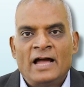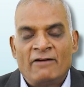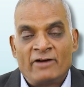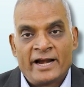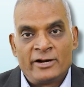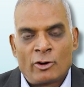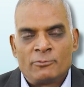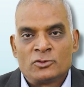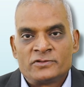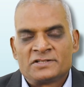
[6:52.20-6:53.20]
have again
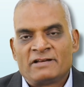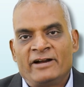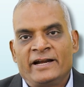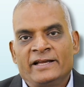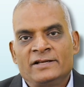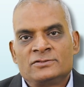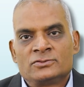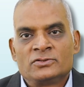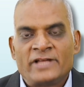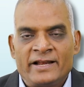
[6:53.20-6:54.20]
dropped to 670.
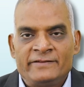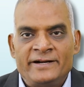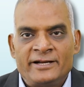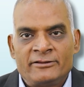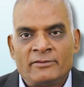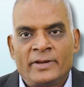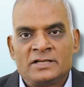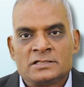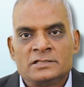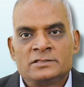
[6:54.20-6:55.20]
So there is
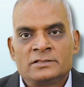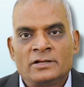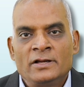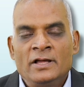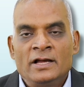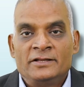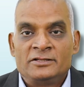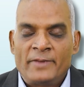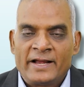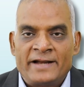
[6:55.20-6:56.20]
anticipation, there's
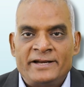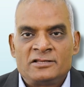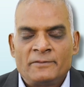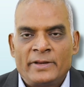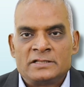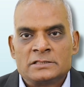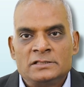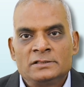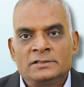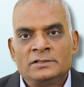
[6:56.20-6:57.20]
a big
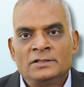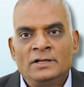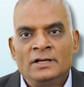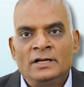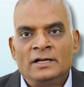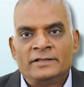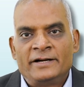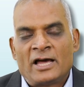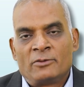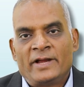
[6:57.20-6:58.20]
anticipation
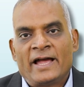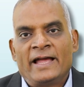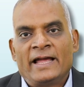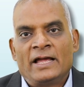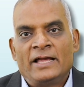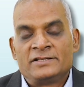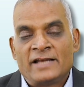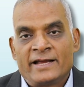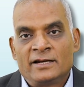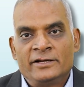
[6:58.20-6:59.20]
that RBI is
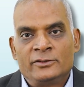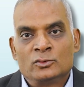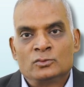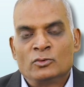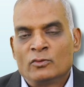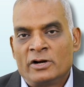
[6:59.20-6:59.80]
likely to move